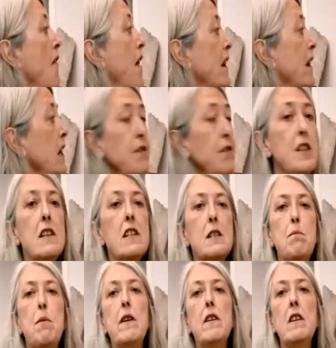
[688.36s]
and they lived in
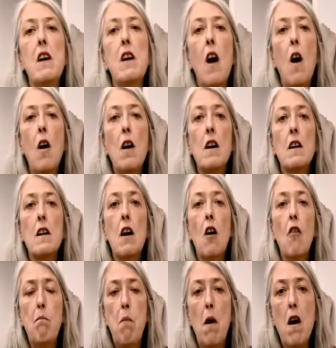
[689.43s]
a spirit
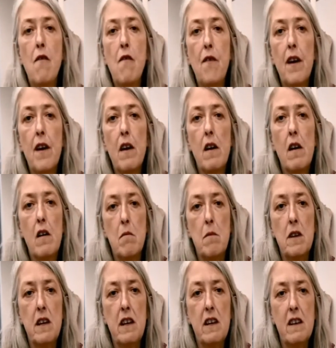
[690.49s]
of perfect
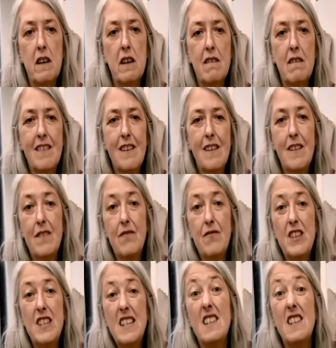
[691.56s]
harmony.
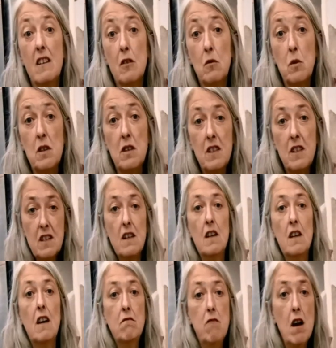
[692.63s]
This is, in other
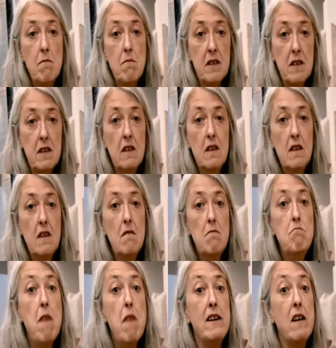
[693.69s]
words, a Roman
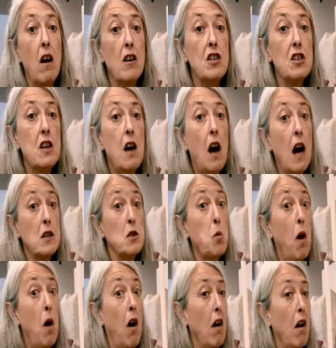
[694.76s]
ménage
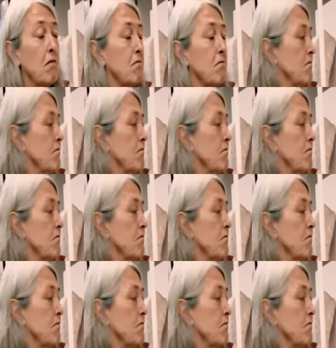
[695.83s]
à trois.